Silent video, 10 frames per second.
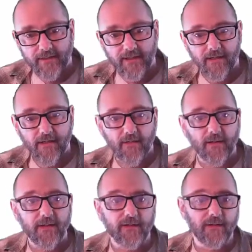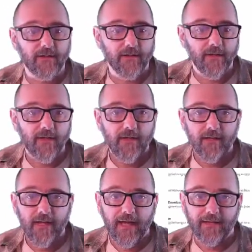but let's take a quick look
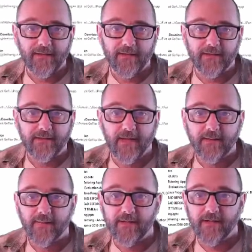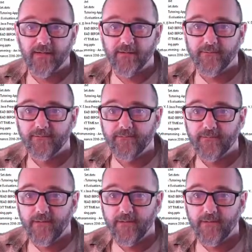at the assignment here,